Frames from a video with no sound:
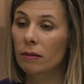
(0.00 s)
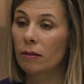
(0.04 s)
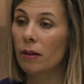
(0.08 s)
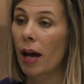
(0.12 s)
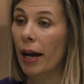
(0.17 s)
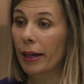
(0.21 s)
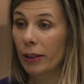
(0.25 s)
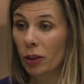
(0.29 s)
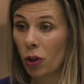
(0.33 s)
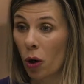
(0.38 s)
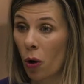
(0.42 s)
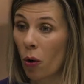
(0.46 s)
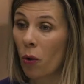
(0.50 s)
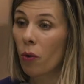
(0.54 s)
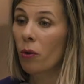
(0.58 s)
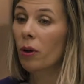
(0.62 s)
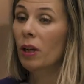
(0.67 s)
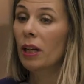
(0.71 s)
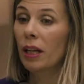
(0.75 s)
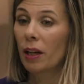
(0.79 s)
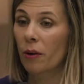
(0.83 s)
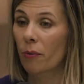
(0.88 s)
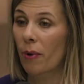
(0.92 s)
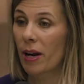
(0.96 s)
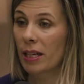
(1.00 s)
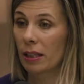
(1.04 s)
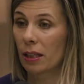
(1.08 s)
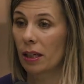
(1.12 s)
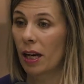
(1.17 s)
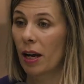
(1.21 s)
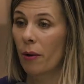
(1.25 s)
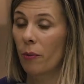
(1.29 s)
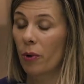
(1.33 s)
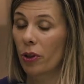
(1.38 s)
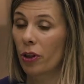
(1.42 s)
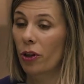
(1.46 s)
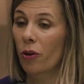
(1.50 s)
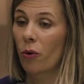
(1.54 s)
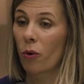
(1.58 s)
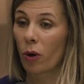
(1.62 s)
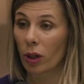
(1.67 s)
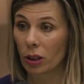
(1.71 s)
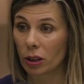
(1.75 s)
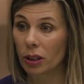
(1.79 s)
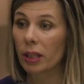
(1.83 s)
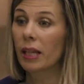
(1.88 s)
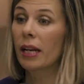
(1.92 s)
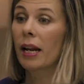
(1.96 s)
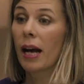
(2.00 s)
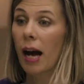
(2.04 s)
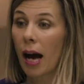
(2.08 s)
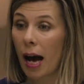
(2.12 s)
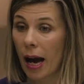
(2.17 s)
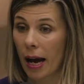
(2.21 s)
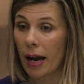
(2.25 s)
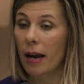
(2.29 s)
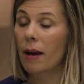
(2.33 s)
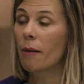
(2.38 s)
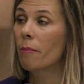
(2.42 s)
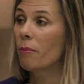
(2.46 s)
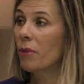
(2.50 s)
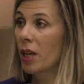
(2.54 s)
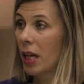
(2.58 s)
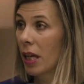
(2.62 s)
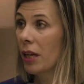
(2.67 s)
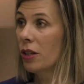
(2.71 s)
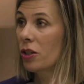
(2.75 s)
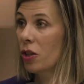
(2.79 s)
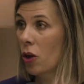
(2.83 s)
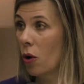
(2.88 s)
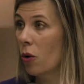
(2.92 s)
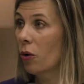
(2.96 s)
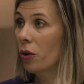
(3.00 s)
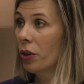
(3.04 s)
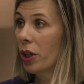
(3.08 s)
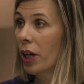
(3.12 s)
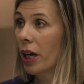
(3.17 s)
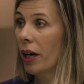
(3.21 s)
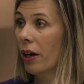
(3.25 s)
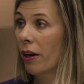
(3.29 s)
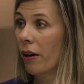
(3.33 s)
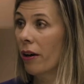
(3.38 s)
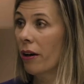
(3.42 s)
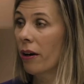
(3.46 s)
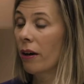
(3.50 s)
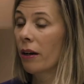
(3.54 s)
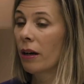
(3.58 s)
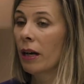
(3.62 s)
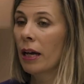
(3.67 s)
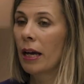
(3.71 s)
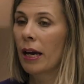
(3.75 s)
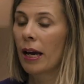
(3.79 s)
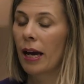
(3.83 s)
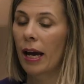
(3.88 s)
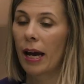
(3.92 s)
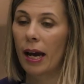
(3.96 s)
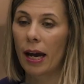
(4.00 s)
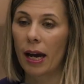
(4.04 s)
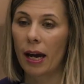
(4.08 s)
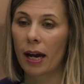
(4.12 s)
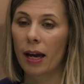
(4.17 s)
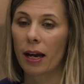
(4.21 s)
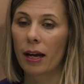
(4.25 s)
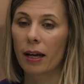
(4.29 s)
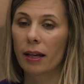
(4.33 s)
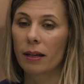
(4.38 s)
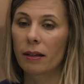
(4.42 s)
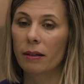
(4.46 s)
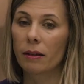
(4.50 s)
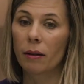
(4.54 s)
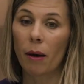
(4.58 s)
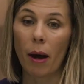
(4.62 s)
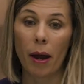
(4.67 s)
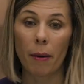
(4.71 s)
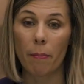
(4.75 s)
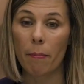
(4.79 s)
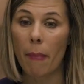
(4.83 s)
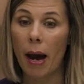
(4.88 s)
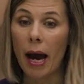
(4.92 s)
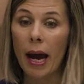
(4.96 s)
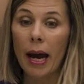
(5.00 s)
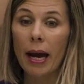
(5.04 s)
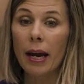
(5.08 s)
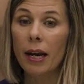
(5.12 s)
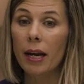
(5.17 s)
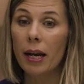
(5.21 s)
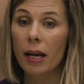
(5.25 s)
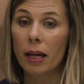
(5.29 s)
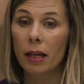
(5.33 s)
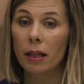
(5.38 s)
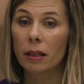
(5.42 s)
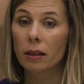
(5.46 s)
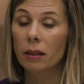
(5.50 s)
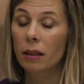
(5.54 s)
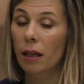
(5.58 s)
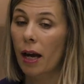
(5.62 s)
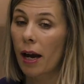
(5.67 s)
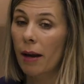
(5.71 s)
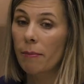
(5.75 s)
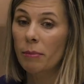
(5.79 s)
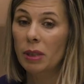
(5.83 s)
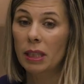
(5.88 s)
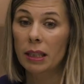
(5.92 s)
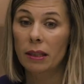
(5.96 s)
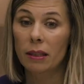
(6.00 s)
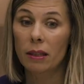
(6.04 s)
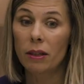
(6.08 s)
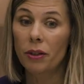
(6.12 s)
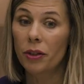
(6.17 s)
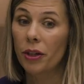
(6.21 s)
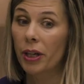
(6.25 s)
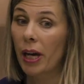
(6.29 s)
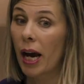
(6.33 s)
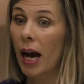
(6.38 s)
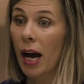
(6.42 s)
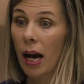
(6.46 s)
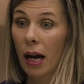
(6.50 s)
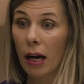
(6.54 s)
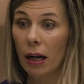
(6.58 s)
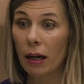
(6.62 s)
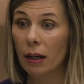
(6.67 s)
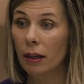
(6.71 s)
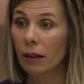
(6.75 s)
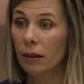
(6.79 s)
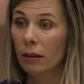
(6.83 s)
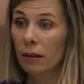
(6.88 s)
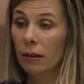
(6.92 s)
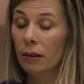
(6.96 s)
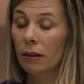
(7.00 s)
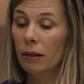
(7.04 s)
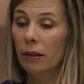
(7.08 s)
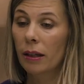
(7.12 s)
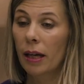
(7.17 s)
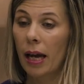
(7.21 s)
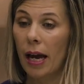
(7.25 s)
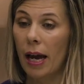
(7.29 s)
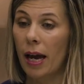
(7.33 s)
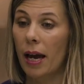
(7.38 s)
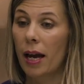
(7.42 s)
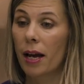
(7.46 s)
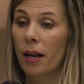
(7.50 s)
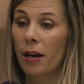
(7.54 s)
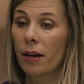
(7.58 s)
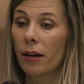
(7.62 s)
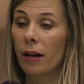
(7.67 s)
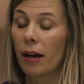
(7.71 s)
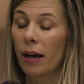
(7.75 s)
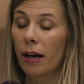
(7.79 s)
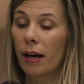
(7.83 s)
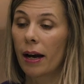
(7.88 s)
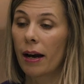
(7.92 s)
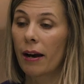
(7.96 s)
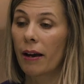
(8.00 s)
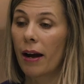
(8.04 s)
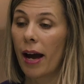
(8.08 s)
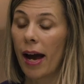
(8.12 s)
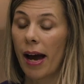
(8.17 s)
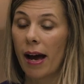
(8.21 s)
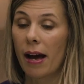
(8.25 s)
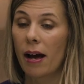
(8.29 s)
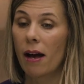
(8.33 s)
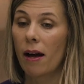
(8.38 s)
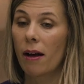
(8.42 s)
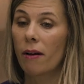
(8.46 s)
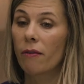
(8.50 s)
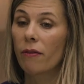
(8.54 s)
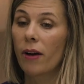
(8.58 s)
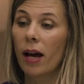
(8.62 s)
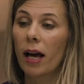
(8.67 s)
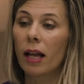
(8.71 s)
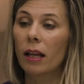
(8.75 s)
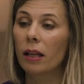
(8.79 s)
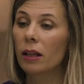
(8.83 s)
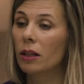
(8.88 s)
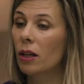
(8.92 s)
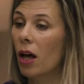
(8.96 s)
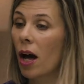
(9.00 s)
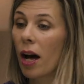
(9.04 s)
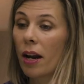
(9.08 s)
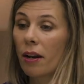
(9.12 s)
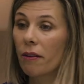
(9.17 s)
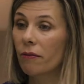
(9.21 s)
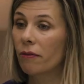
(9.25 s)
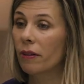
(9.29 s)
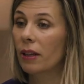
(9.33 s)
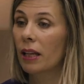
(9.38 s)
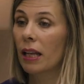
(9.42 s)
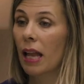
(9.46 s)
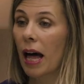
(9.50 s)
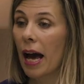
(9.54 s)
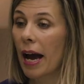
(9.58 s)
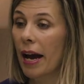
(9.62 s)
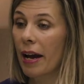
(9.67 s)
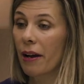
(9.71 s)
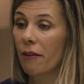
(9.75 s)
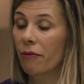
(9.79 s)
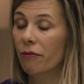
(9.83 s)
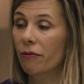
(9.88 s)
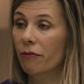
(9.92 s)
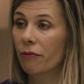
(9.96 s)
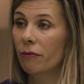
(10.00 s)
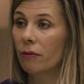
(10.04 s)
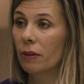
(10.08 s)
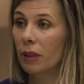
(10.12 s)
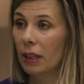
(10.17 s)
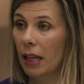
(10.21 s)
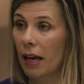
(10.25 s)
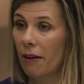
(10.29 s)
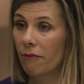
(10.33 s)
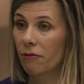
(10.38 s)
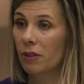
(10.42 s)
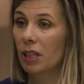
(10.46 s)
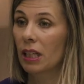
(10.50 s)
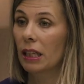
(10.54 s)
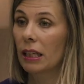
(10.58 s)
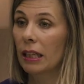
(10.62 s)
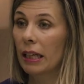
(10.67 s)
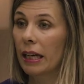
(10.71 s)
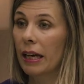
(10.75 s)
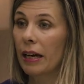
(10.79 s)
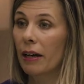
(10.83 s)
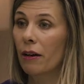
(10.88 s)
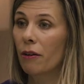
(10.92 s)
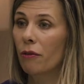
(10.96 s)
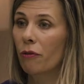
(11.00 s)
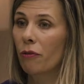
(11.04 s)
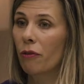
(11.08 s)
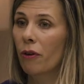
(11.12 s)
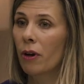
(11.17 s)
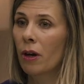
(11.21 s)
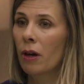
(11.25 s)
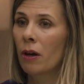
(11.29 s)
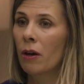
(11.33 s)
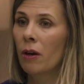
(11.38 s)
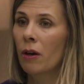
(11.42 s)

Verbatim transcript: I totally resonate with yours, that I am the adult here. And mine is, I'm still young. Yeah. And I have a lot of life left to live.